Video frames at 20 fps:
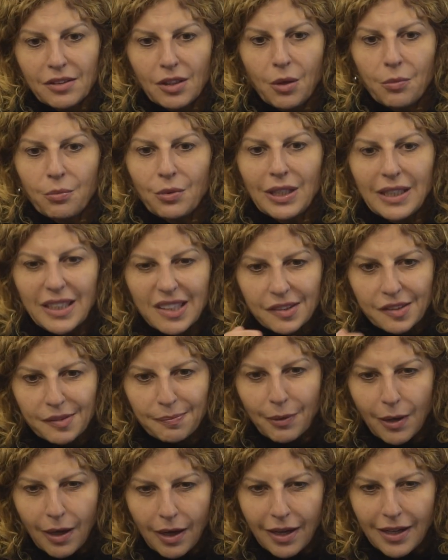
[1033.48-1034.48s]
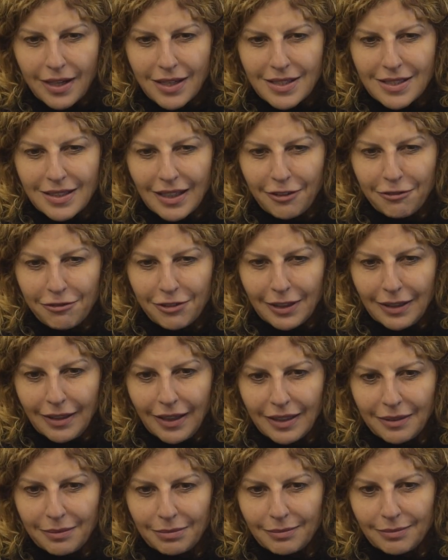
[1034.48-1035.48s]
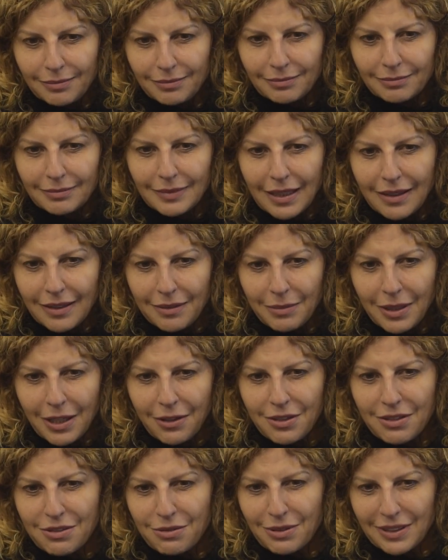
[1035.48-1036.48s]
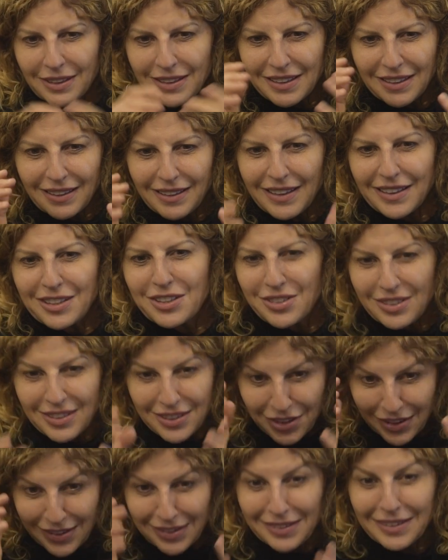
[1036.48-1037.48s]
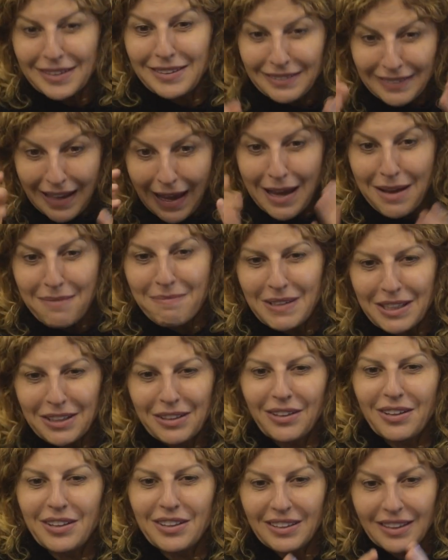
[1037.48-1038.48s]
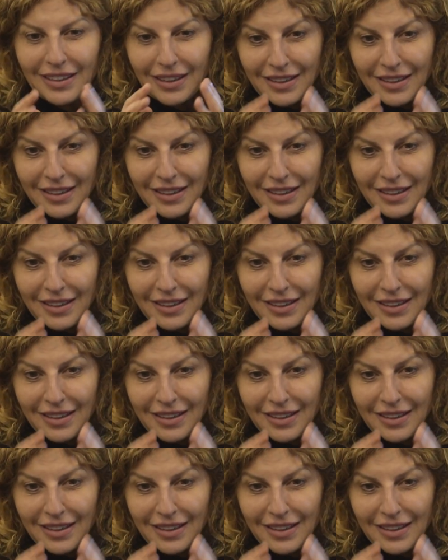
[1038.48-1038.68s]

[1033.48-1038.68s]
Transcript: So I'm really inspired. I feel like Mother Mary is really she's just at me going,